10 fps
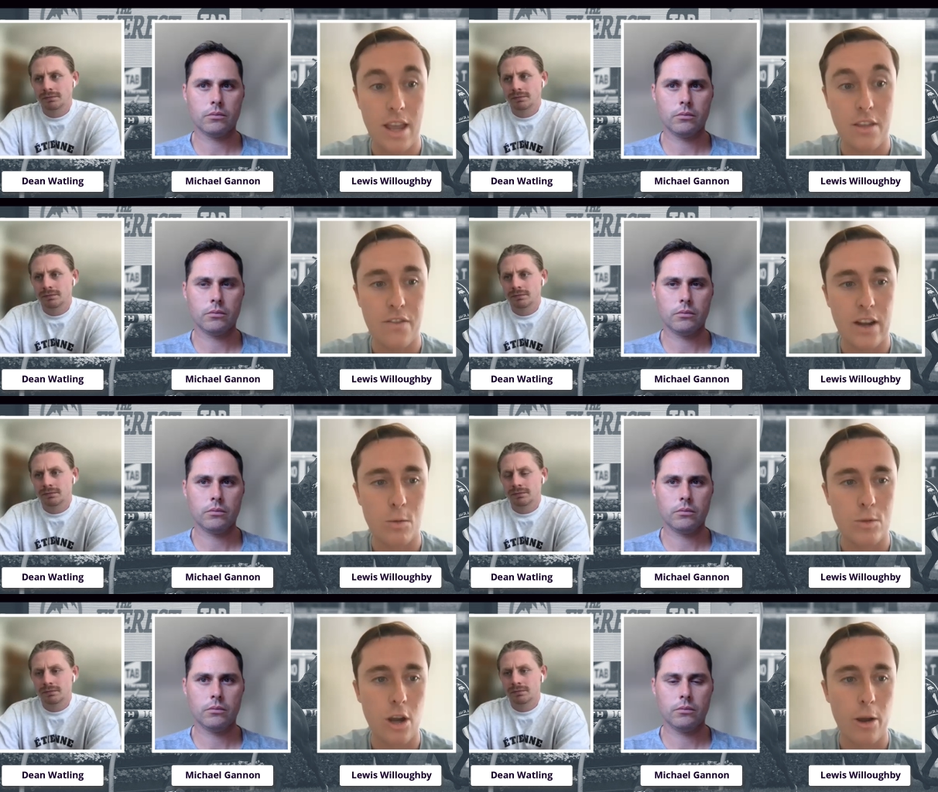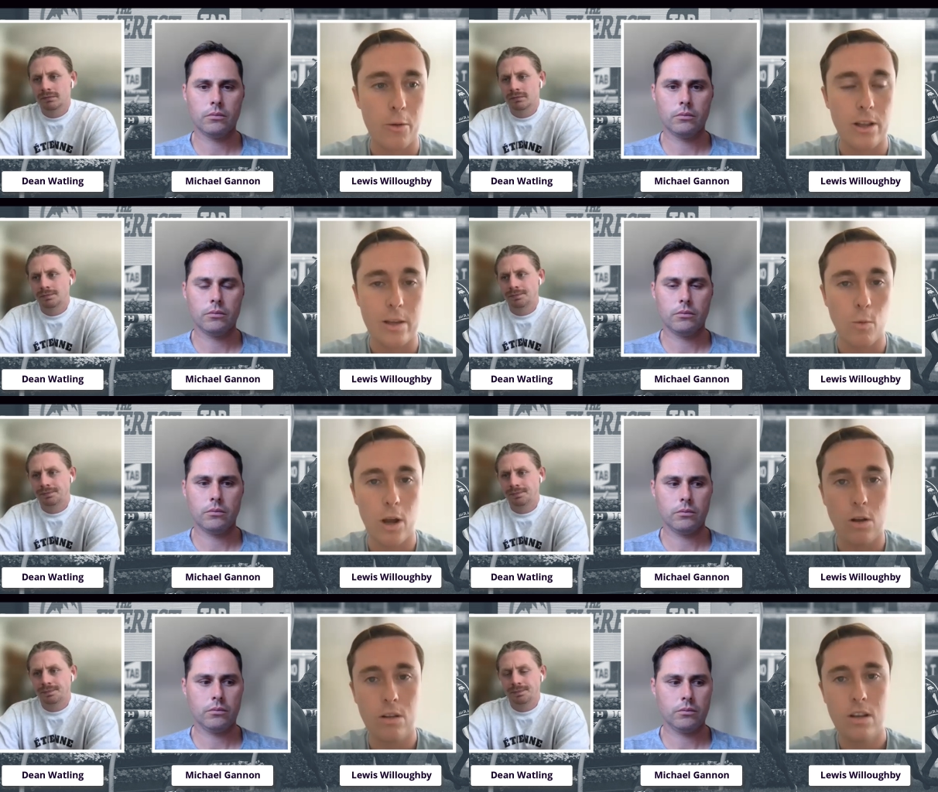Speaker 1: and the fact it was going really
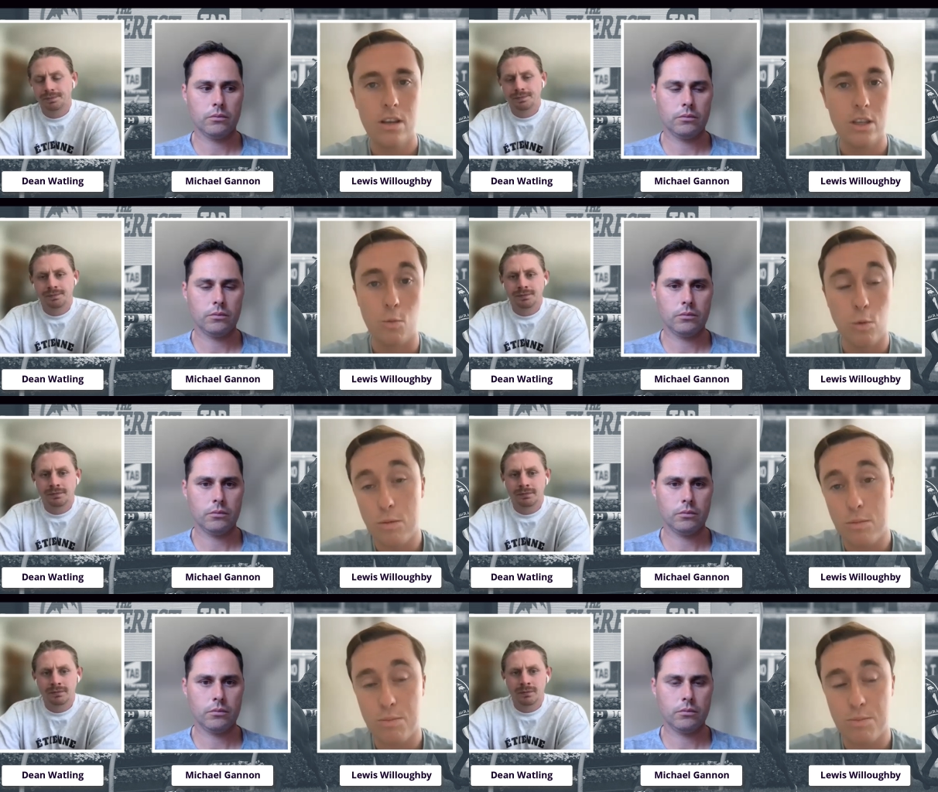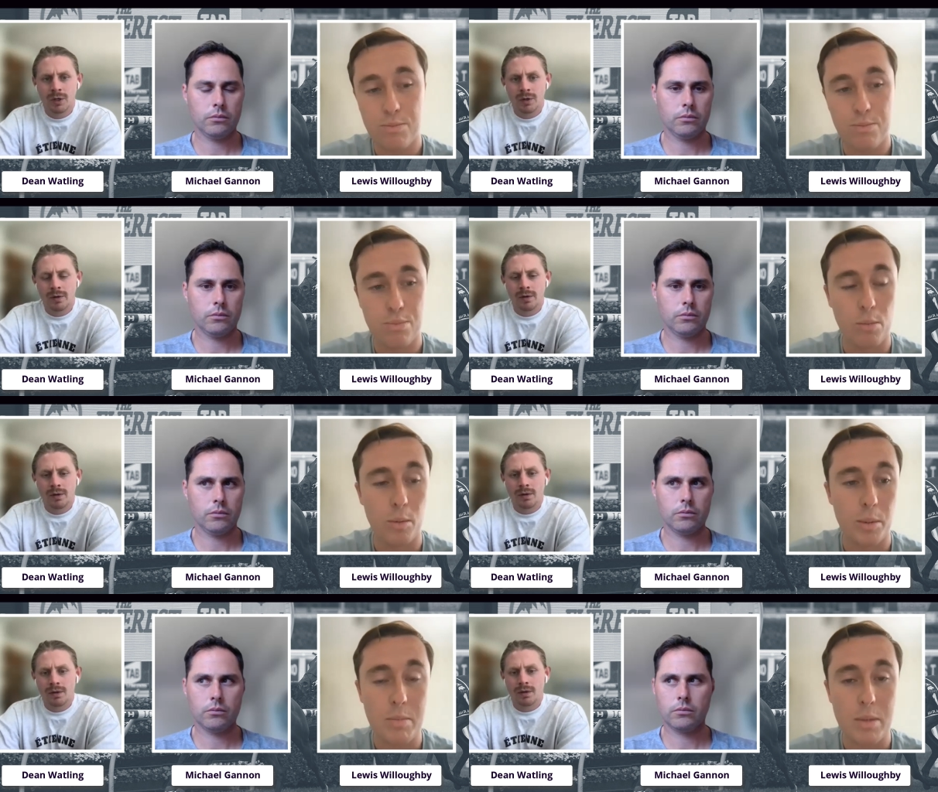well. You wouldn't
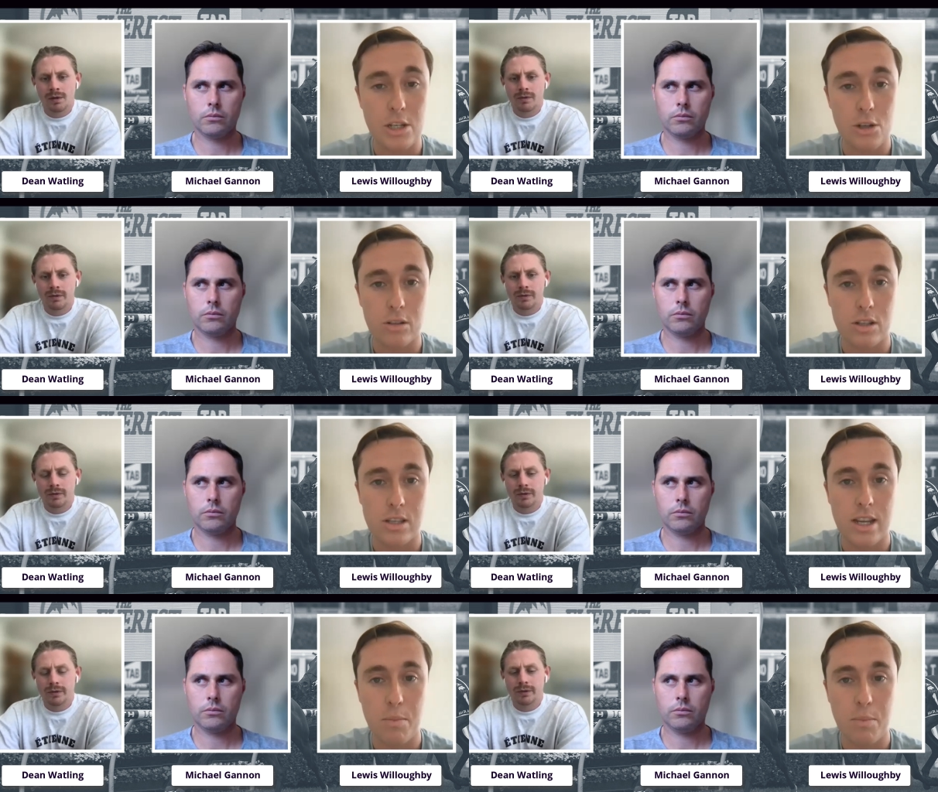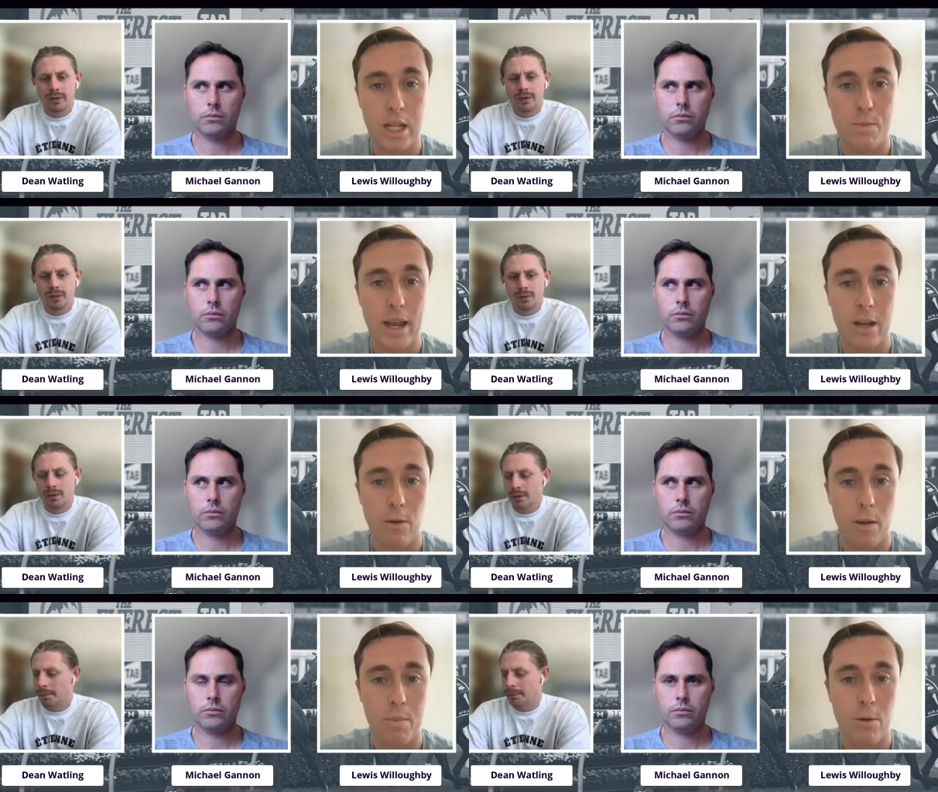probably be shocked to see it bounce back and
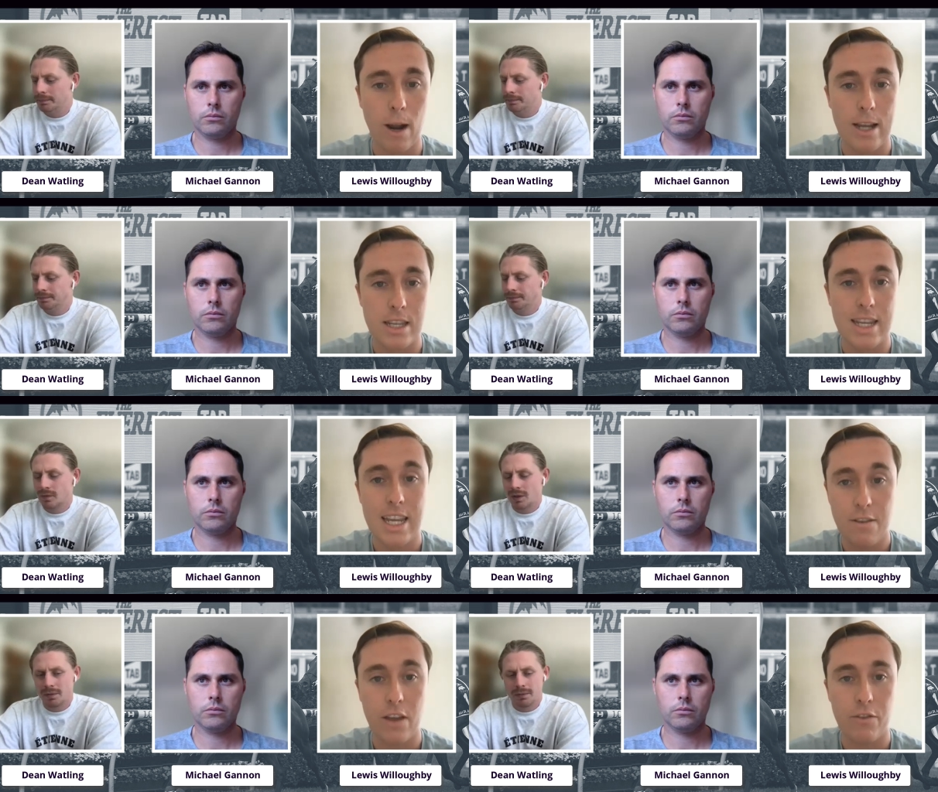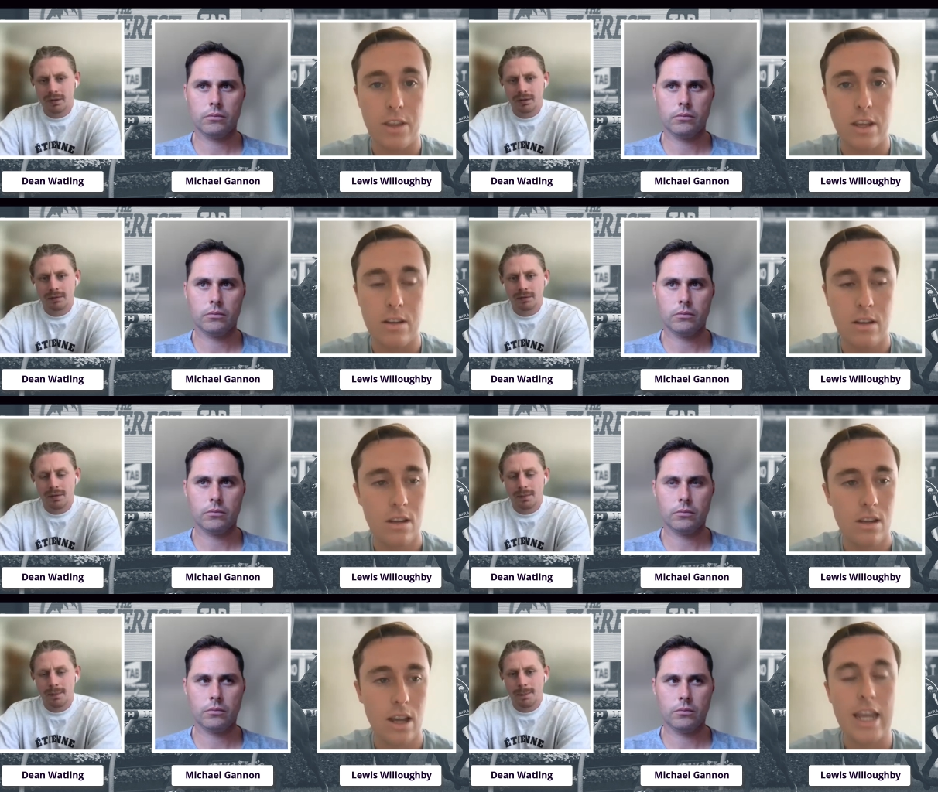run a big race here if everything
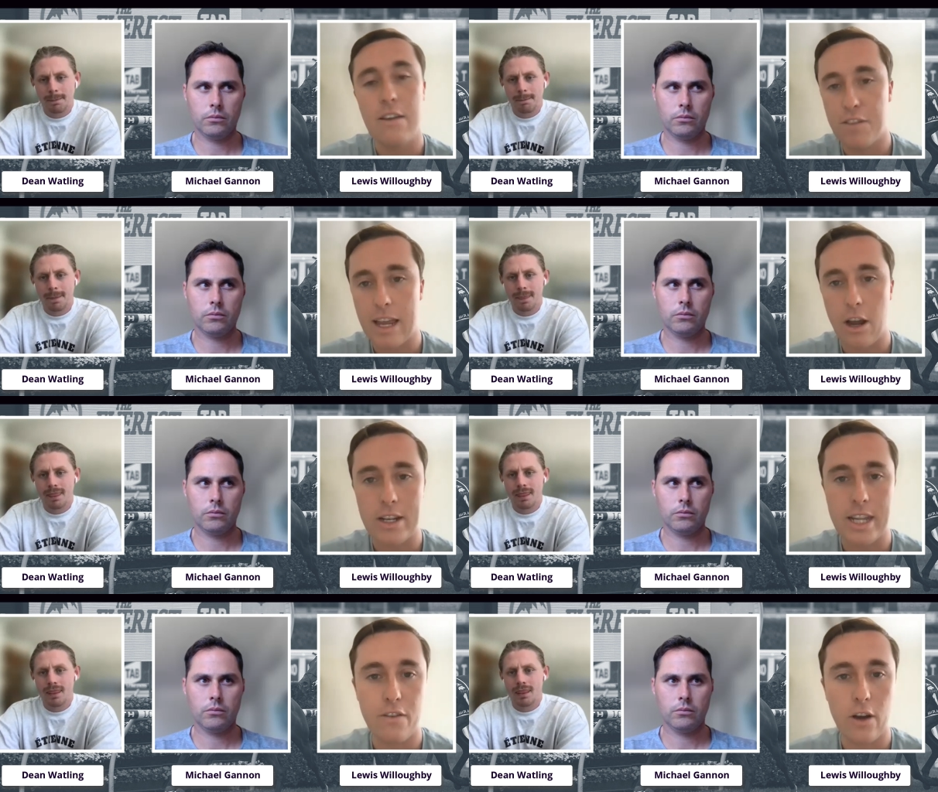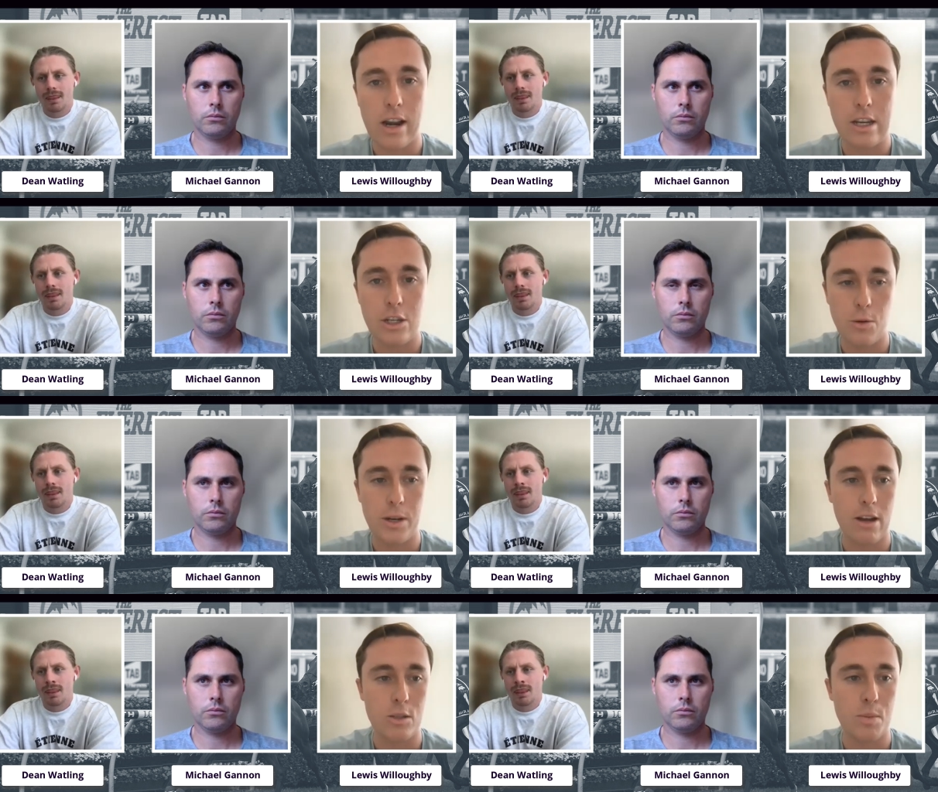uh, if they identified an issue and
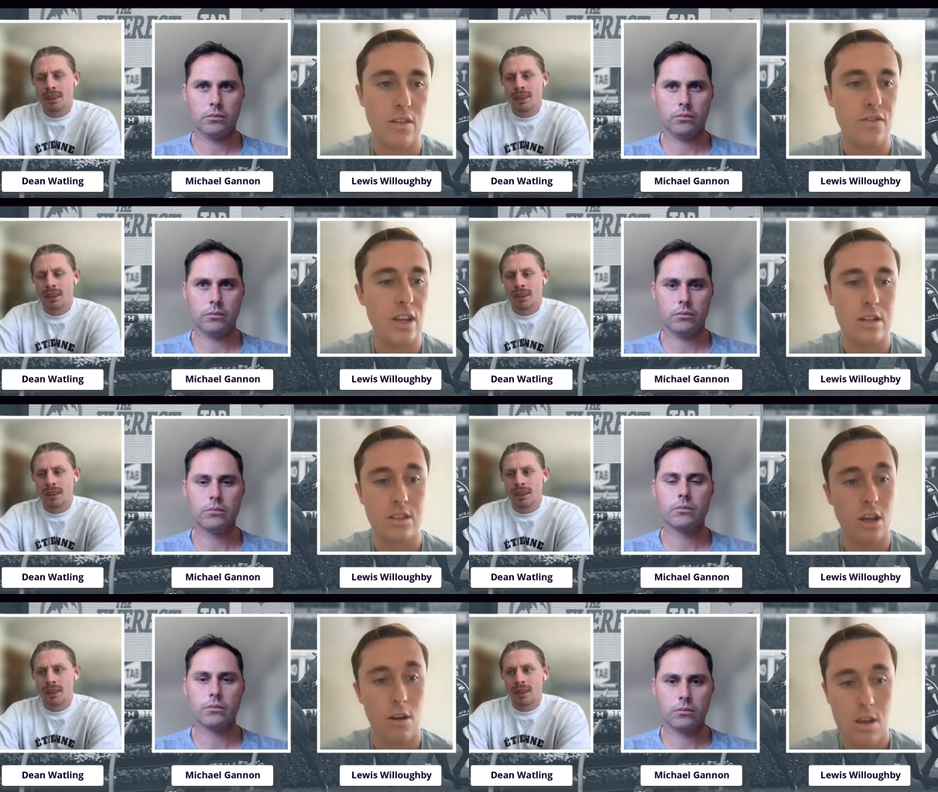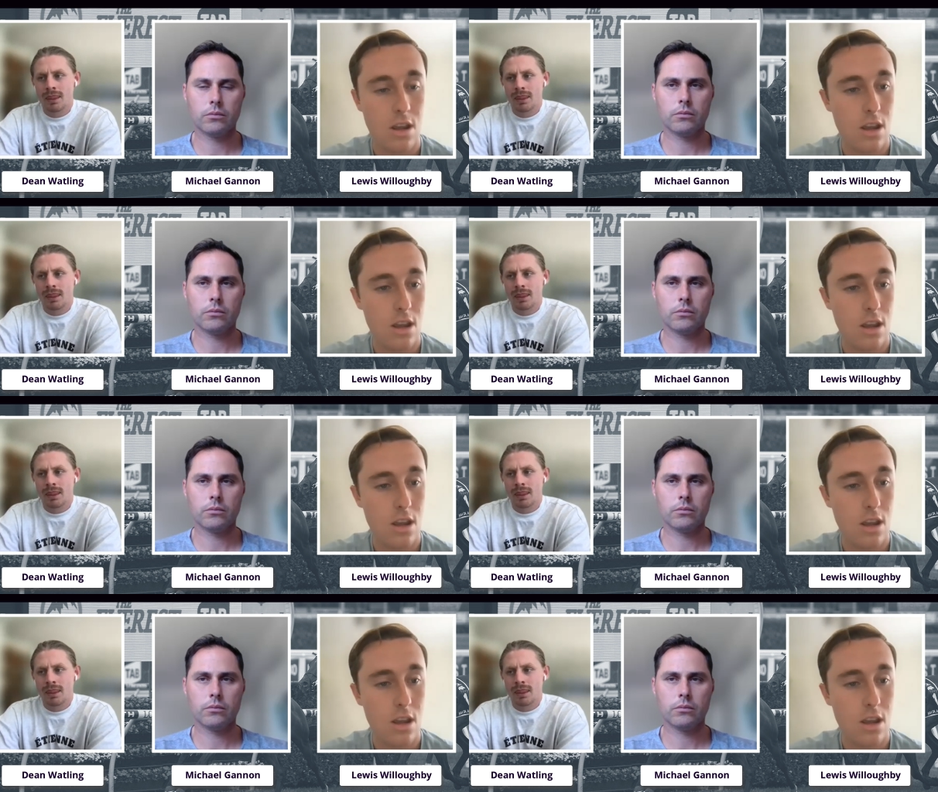now it's been fixed. So,